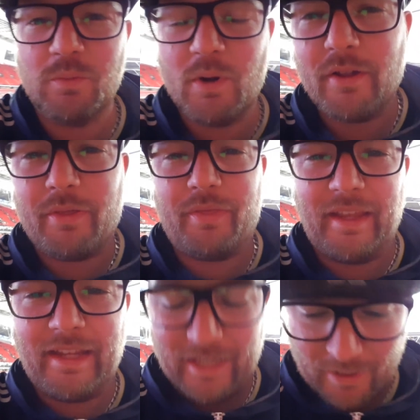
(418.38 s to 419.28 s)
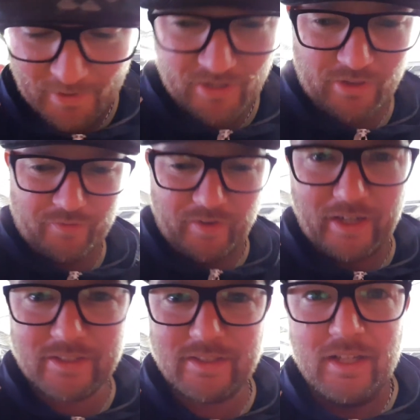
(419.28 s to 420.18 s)
worth thinking about the
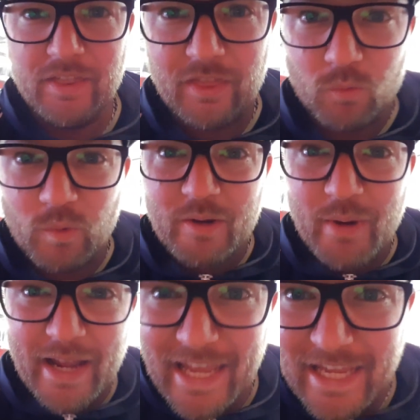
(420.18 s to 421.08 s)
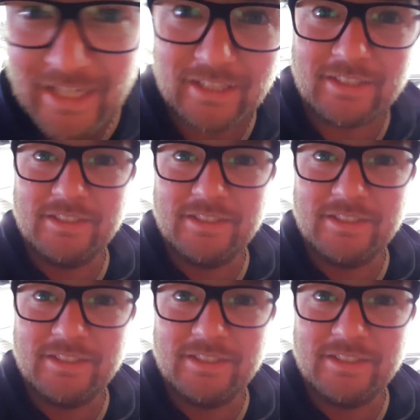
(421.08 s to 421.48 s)
fact that we were here,